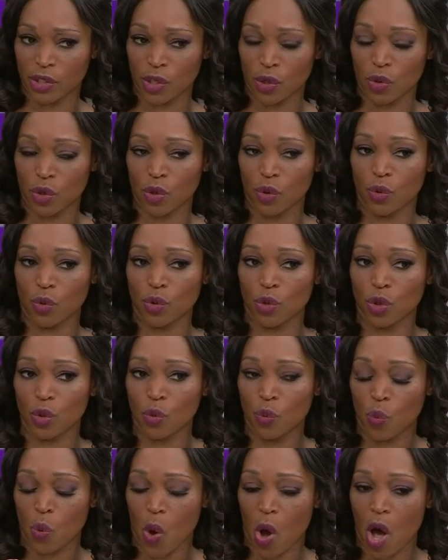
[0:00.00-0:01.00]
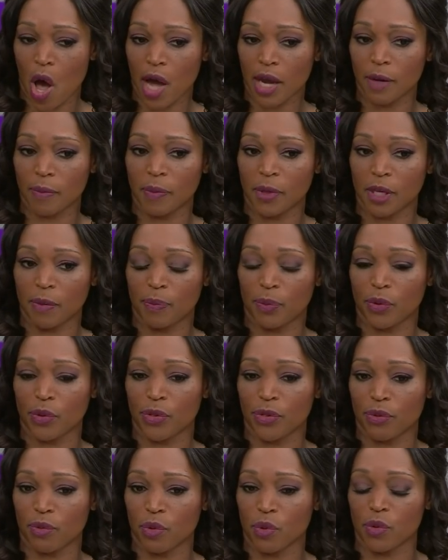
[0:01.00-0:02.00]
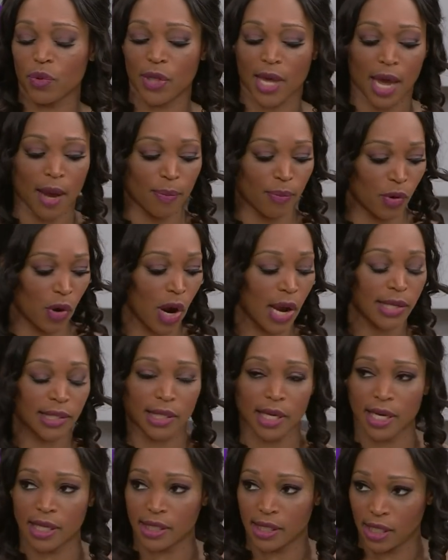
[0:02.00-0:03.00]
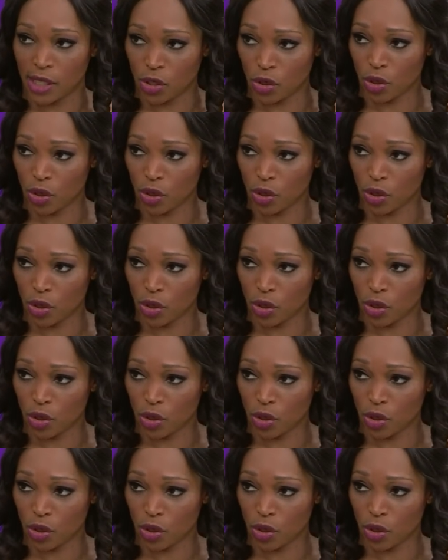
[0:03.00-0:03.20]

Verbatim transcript: So you you walk people through that process in